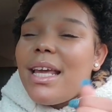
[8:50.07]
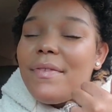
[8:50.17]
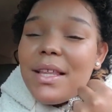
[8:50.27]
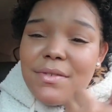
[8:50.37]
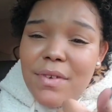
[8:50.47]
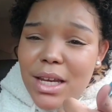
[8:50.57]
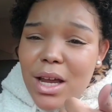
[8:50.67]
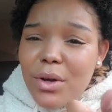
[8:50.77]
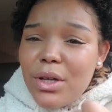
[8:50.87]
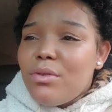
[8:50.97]
give this
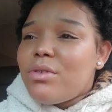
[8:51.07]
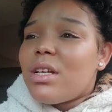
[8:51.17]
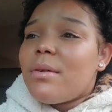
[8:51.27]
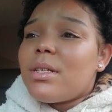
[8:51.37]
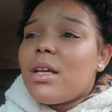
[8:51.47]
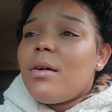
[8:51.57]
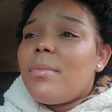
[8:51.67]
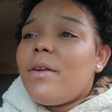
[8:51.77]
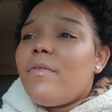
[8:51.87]
video a huge thumbs up.